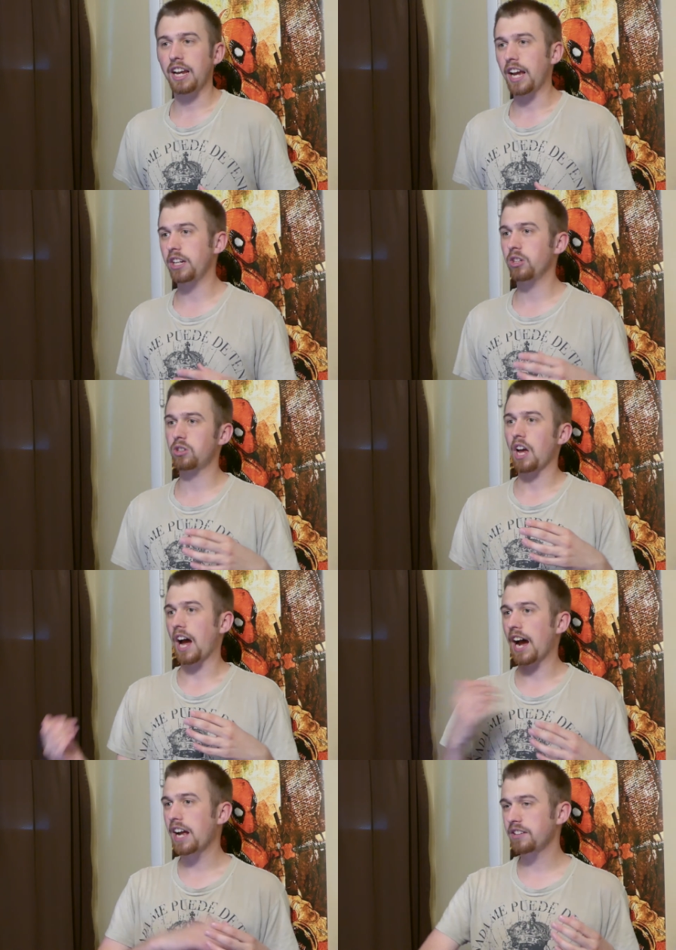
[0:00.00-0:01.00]
and he just
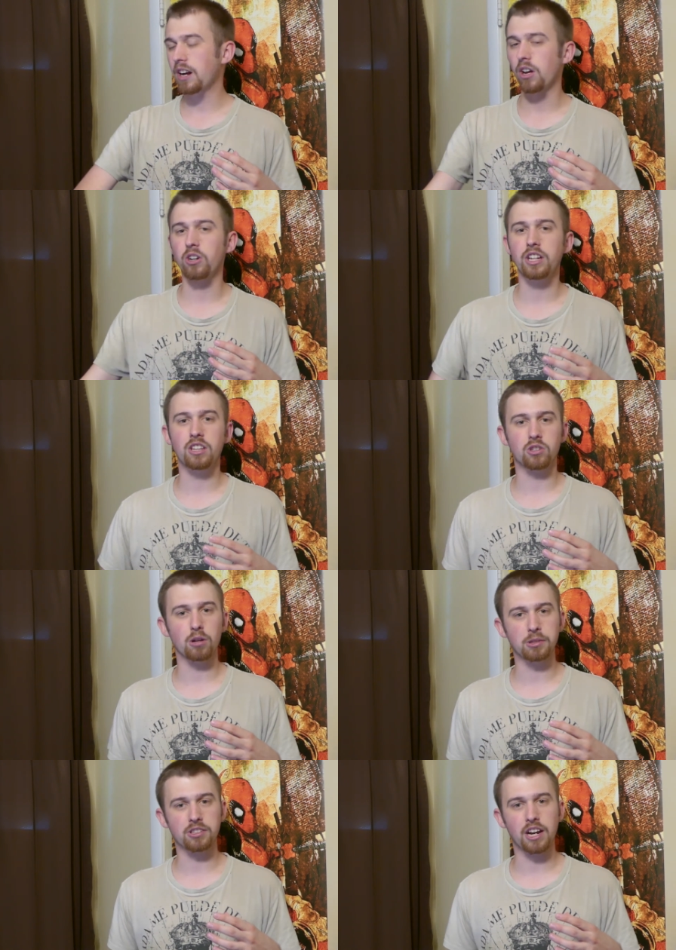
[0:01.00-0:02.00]
hides out underneath this
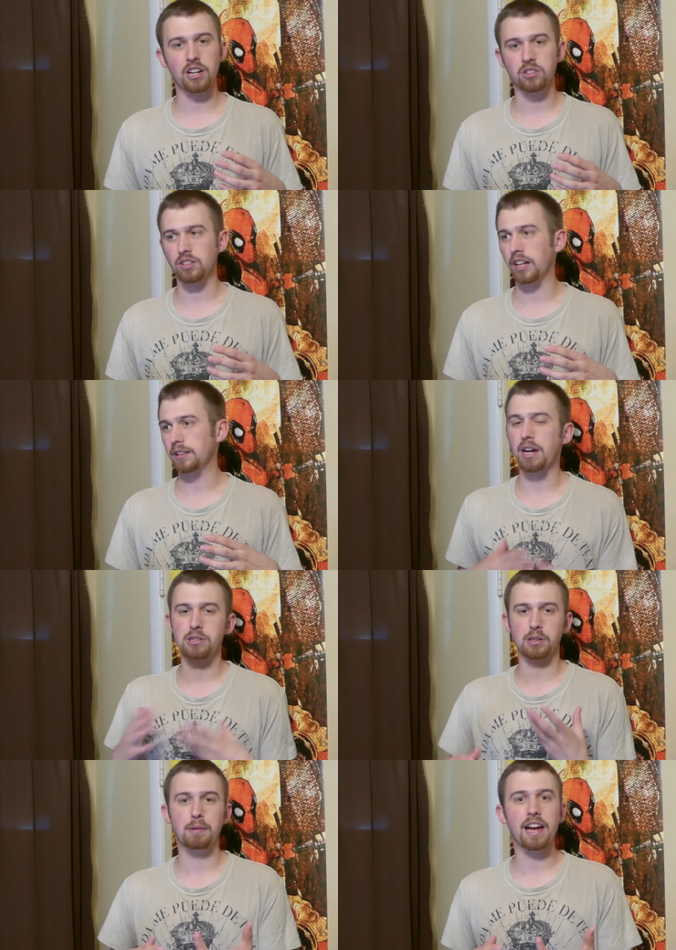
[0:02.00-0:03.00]
homeless guy's like
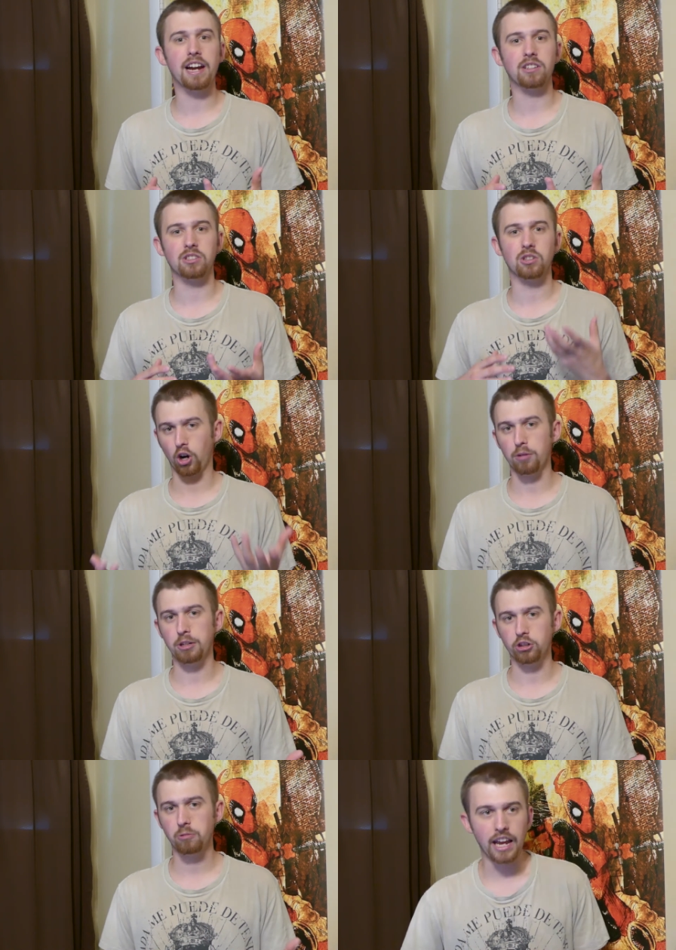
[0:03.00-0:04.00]
plastic bags and the garbage.